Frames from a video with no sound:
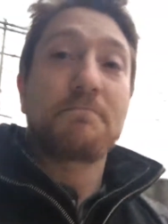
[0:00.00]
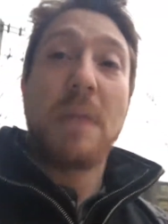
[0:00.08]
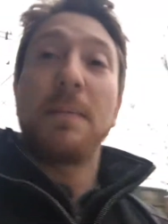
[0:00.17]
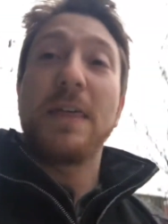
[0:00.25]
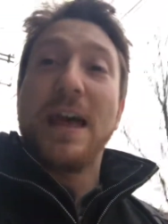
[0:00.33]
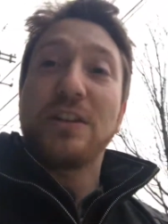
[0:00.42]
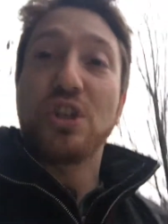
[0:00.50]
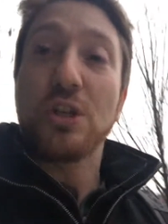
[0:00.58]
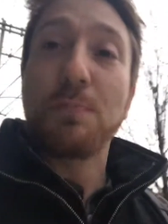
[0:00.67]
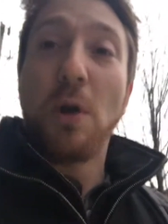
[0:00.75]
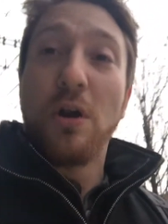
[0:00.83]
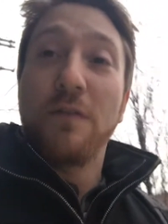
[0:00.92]
Maybe that's
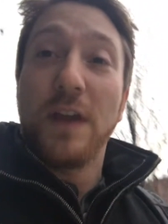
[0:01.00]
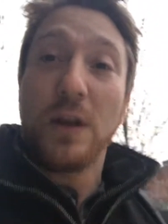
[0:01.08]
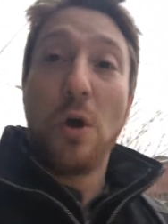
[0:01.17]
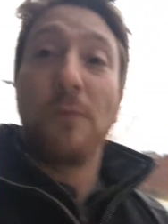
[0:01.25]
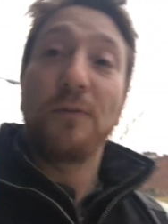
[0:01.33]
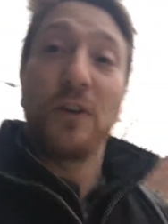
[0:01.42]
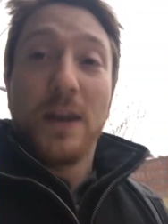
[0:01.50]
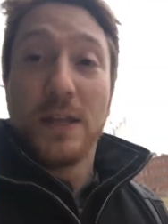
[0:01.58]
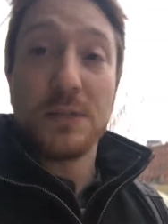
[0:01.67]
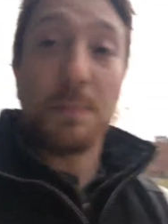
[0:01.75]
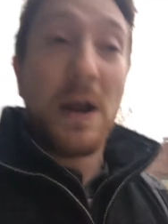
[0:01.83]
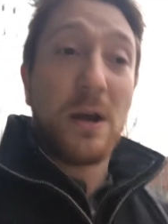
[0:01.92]
just part of it and hopefully it
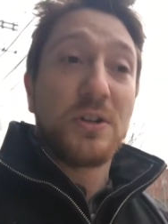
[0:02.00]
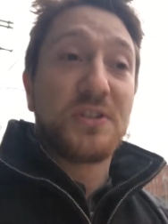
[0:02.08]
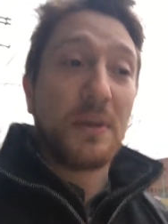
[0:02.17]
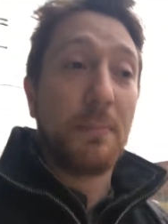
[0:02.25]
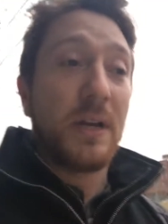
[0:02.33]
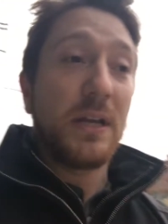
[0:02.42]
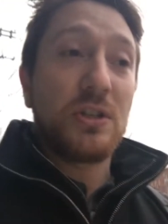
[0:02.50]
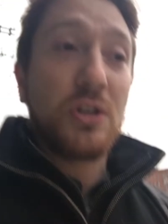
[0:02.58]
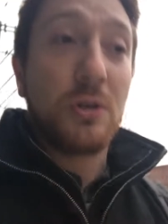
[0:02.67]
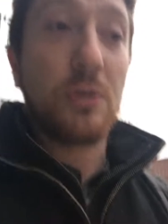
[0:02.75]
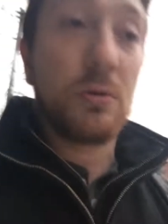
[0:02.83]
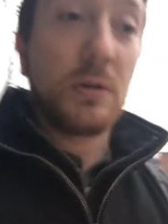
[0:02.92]
inspires somebody
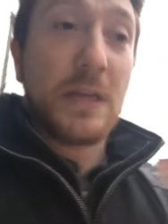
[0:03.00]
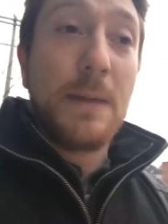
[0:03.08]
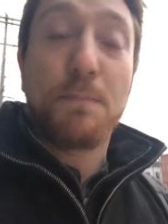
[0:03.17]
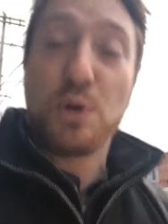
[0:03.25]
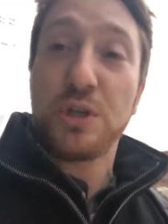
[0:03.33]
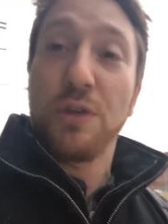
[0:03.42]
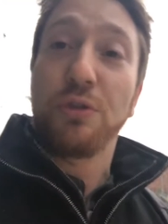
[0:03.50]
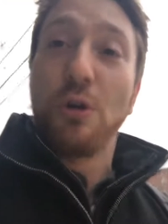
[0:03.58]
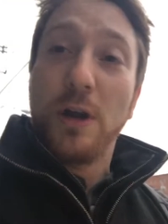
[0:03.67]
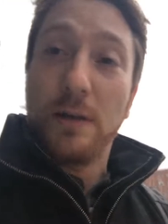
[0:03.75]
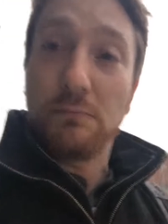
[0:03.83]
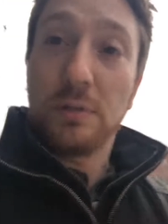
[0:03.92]
to keep pushing
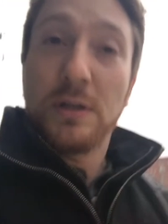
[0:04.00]
through it.